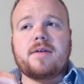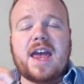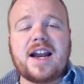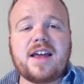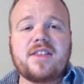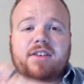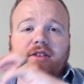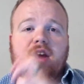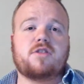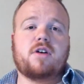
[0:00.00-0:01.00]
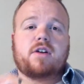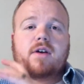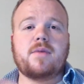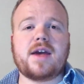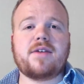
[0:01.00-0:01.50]
gaining these electrons,
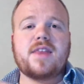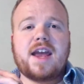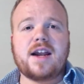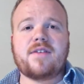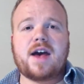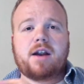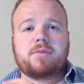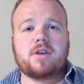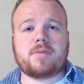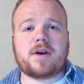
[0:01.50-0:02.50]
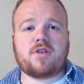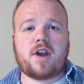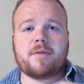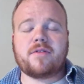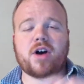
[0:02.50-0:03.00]
and we give negative atoms a special
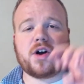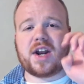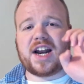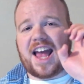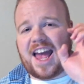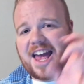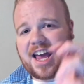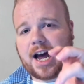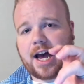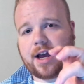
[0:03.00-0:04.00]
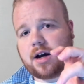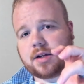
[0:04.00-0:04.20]
name of called an anion.